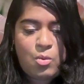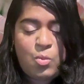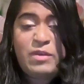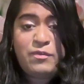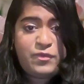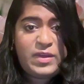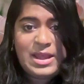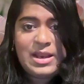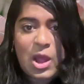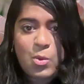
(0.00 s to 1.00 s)
we
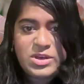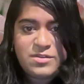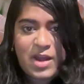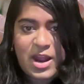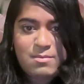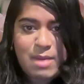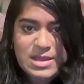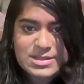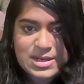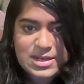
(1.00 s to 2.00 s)
feel our divine
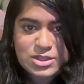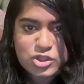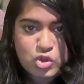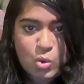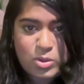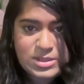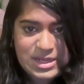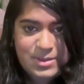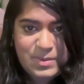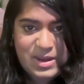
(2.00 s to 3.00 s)
masculine soul
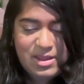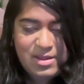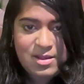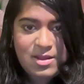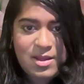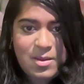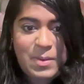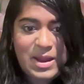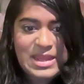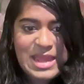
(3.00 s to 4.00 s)
deeply,
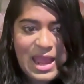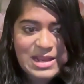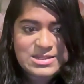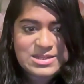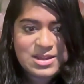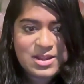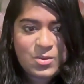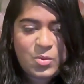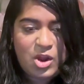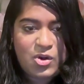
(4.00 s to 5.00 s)
but yet
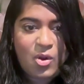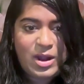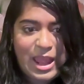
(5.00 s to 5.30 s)
we are not